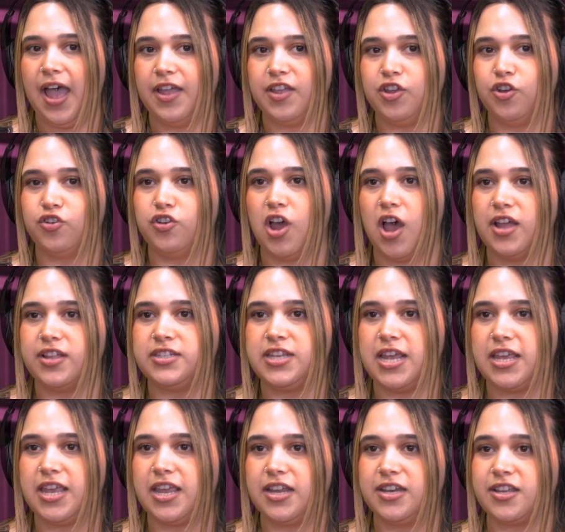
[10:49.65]
you're not
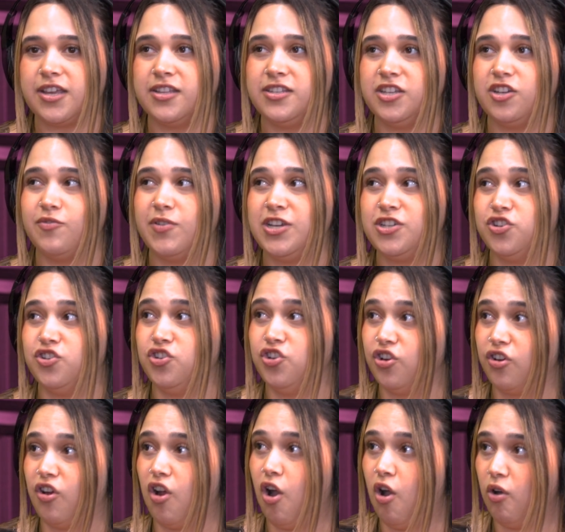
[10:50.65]
taking into consideration
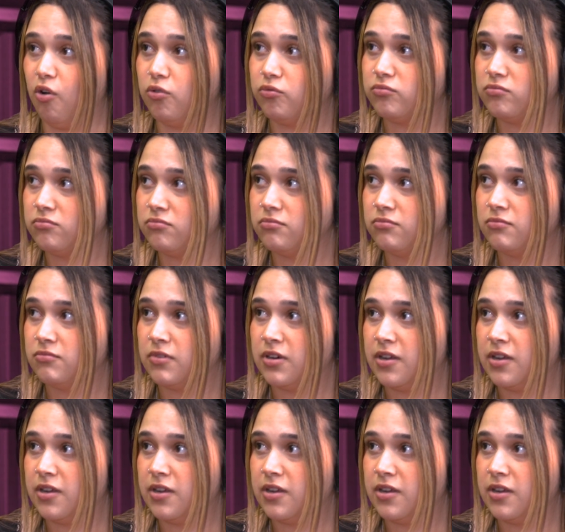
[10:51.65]
your own.